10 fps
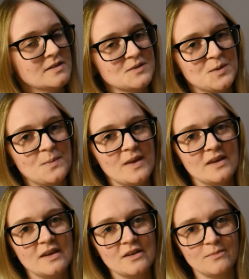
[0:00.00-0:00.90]
So I'm
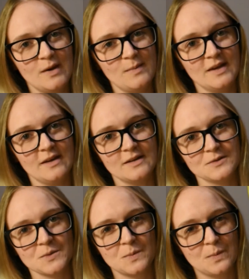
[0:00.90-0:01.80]
thinking of maybe getting
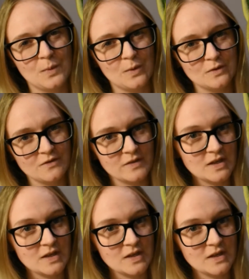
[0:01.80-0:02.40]
some more of